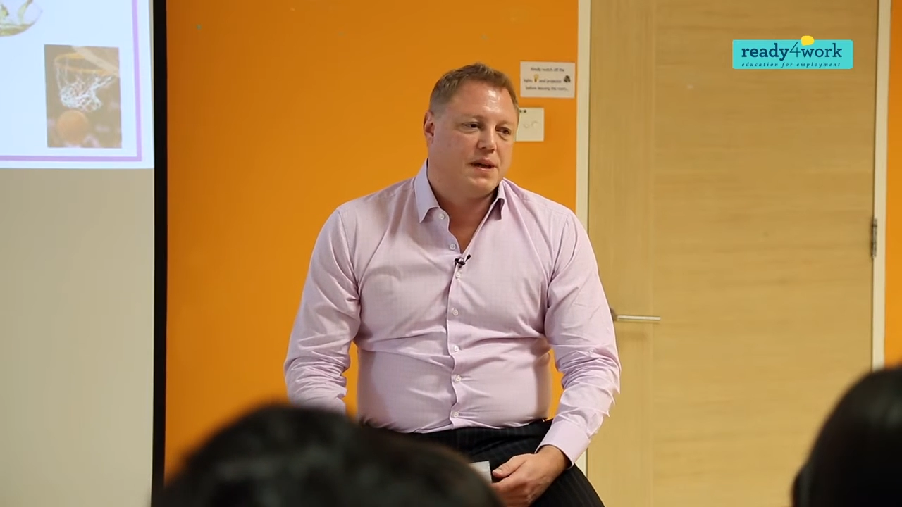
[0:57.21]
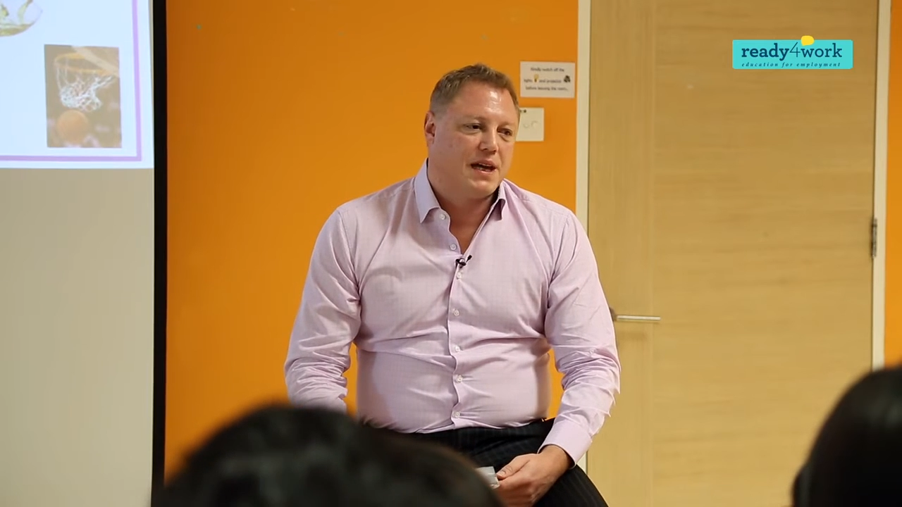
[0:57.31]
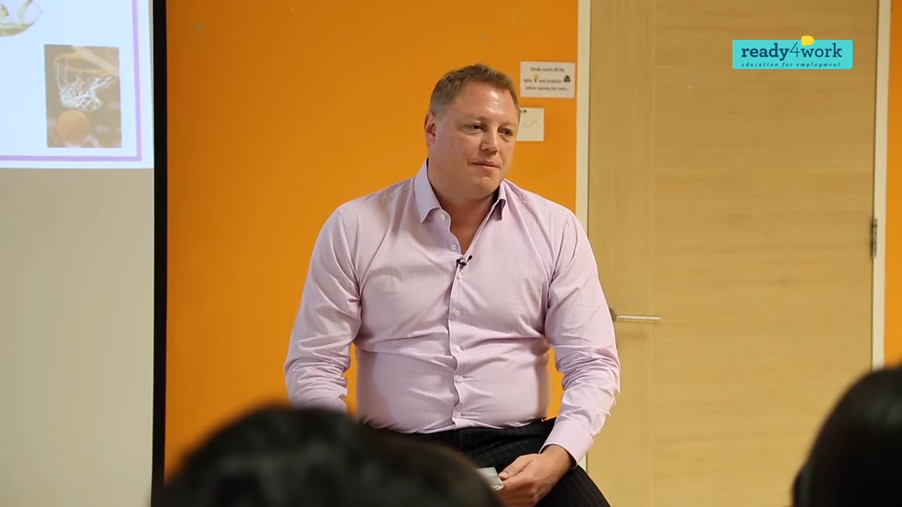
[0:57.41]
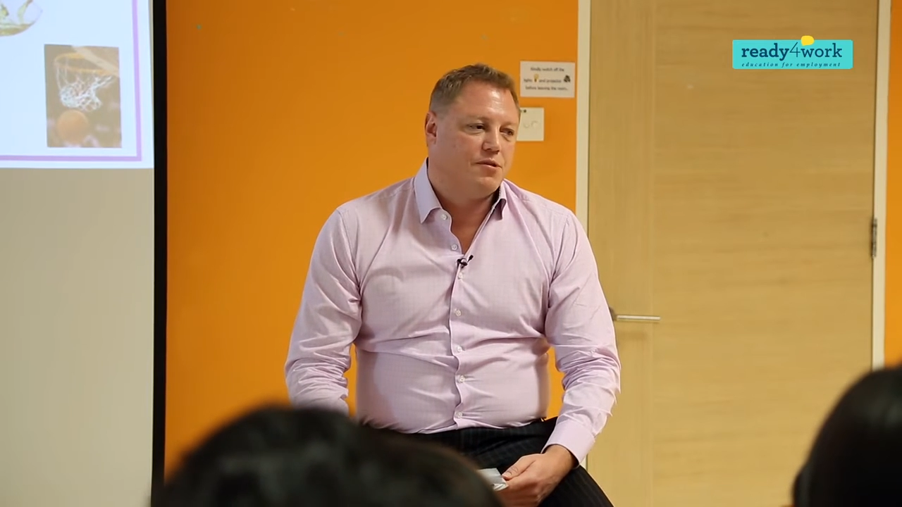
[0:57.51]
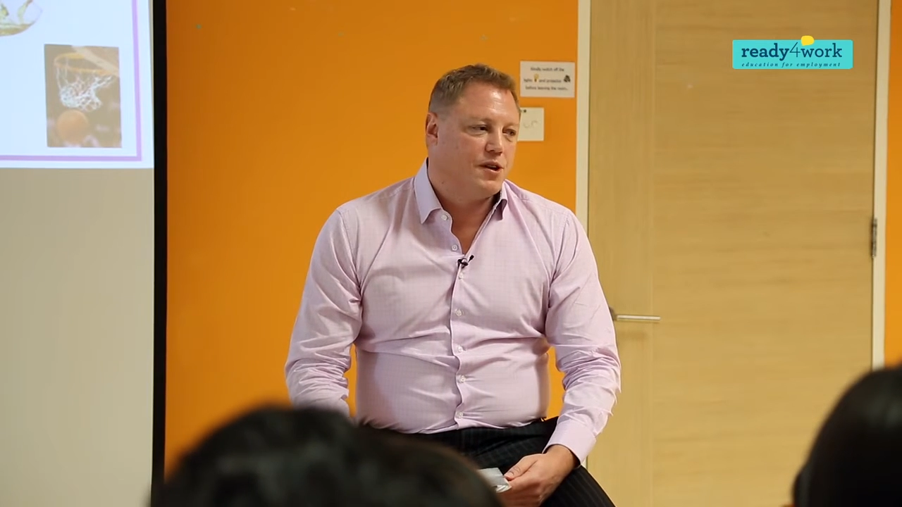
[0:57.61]

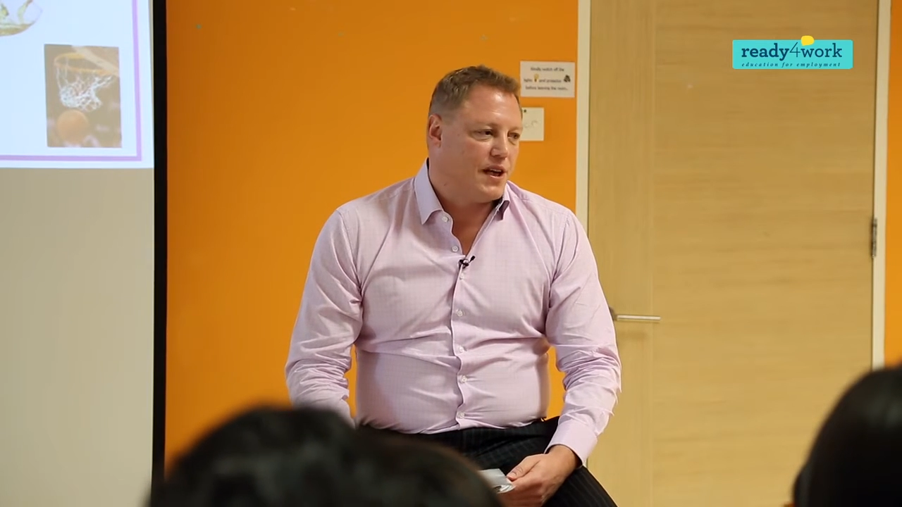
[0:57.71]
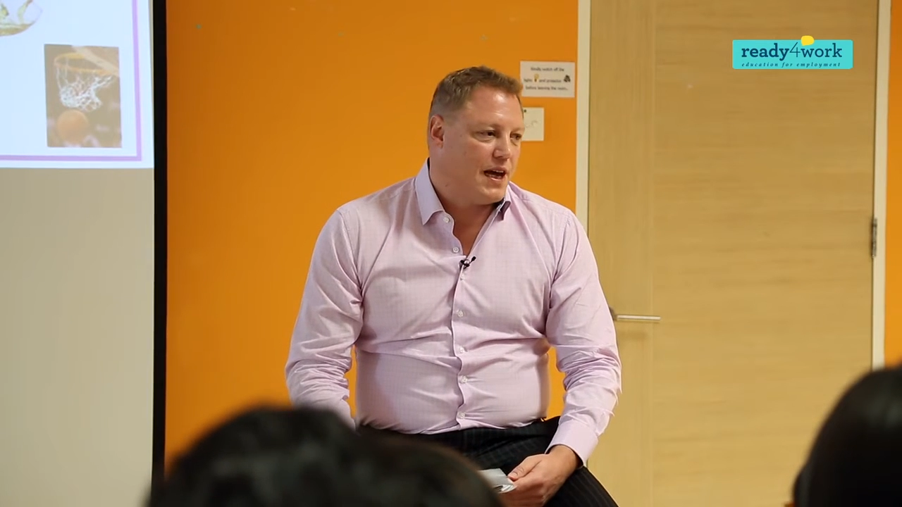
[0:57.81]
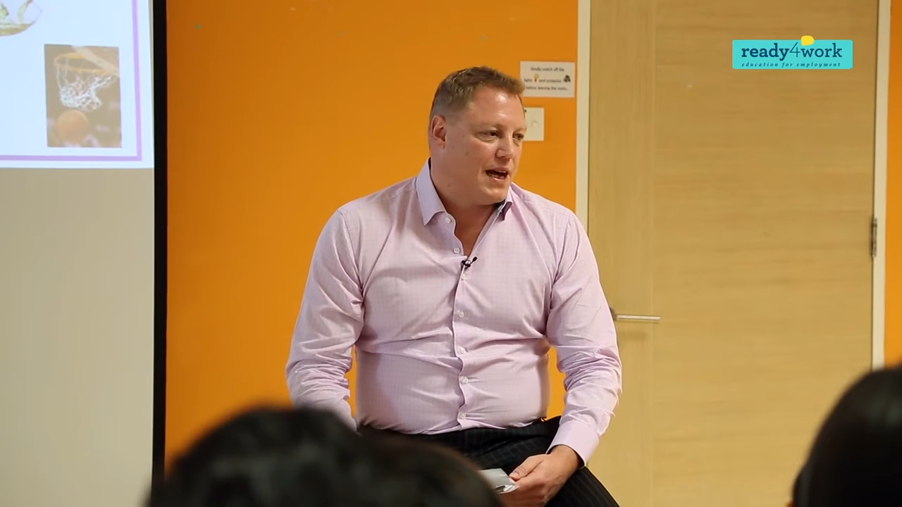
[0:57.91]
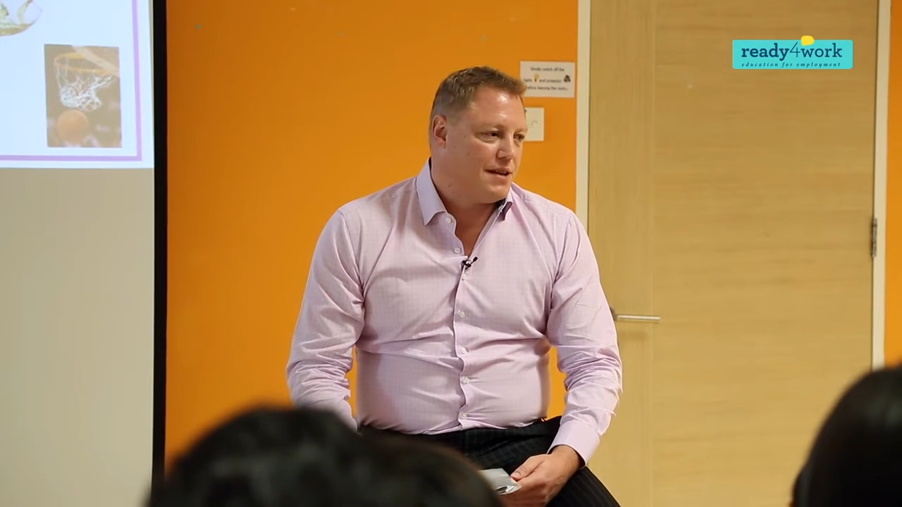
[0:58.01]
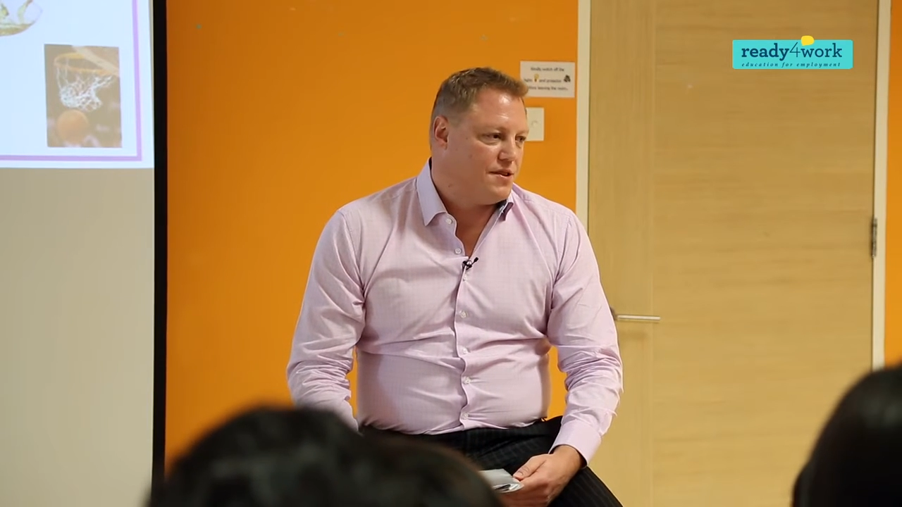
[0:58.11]
become really
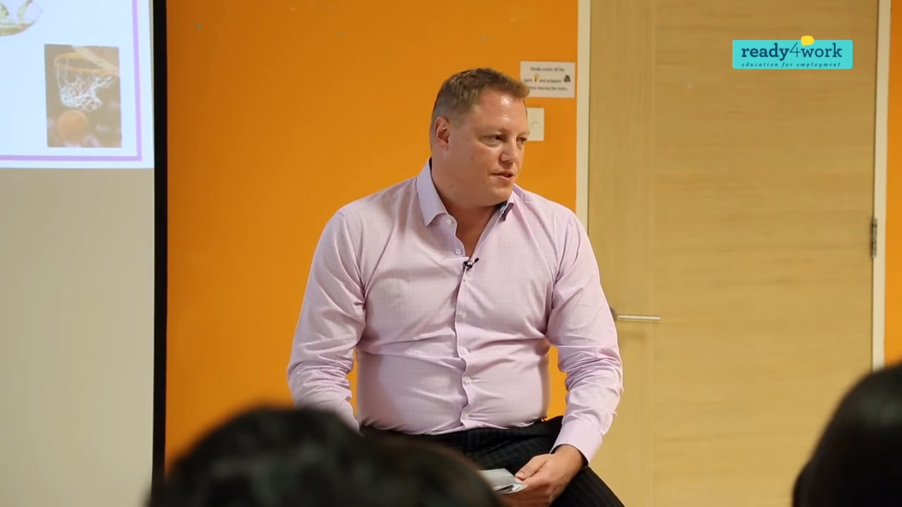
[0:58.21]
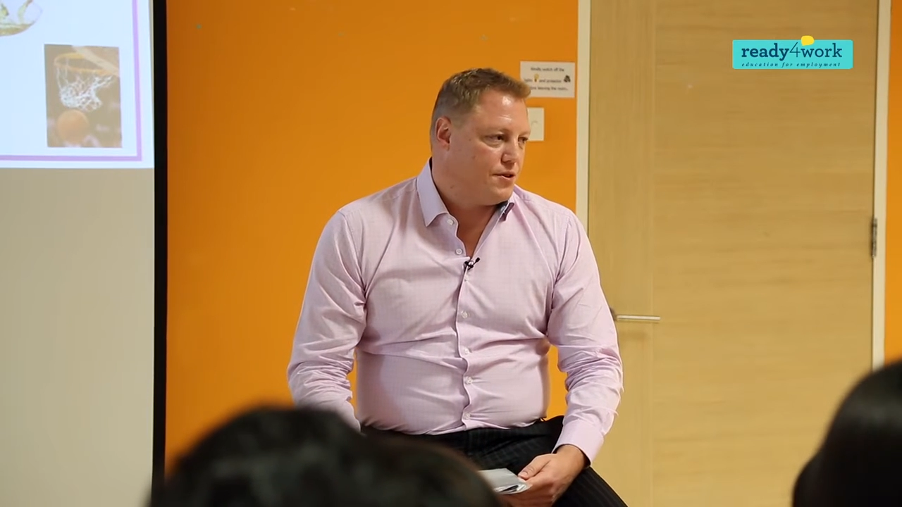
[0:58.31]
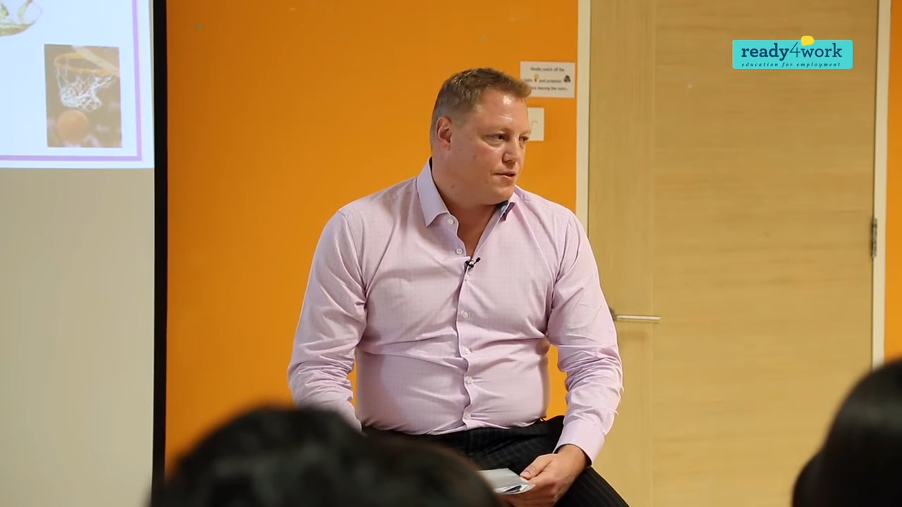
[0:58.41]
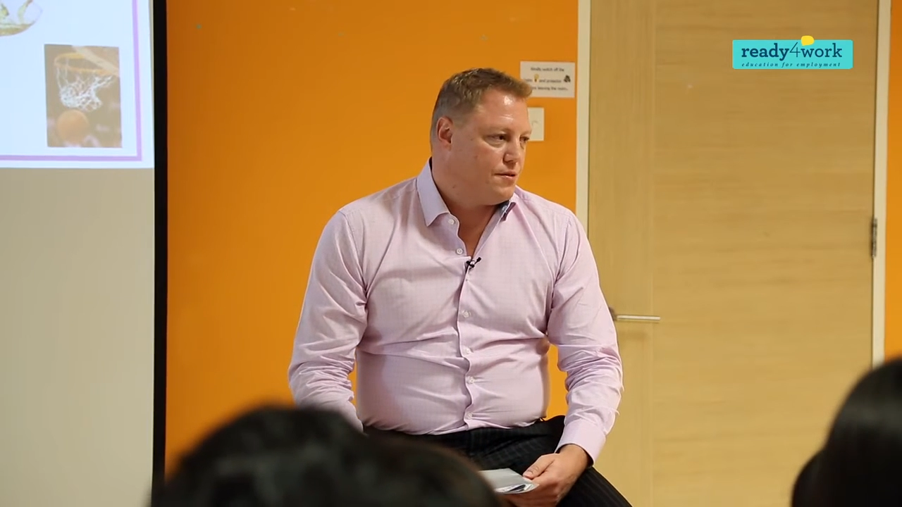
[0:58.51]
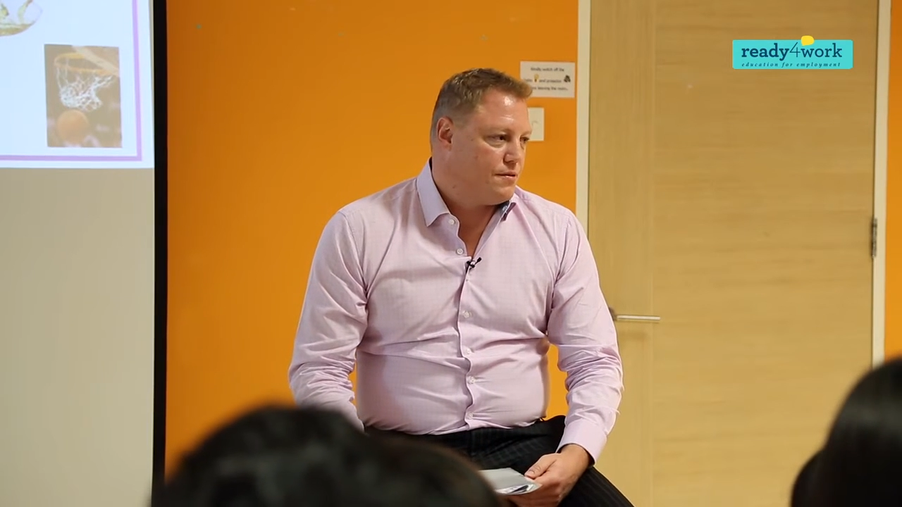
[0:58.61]
hard to
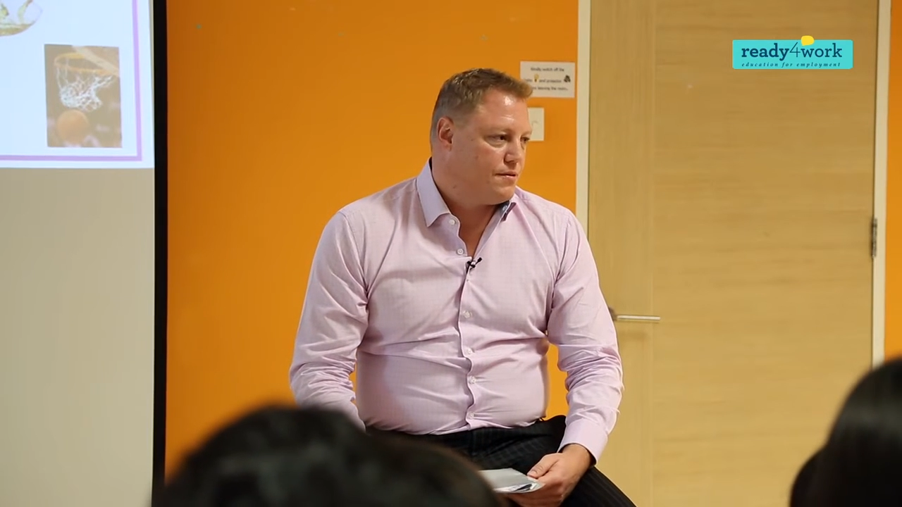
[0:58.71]
do,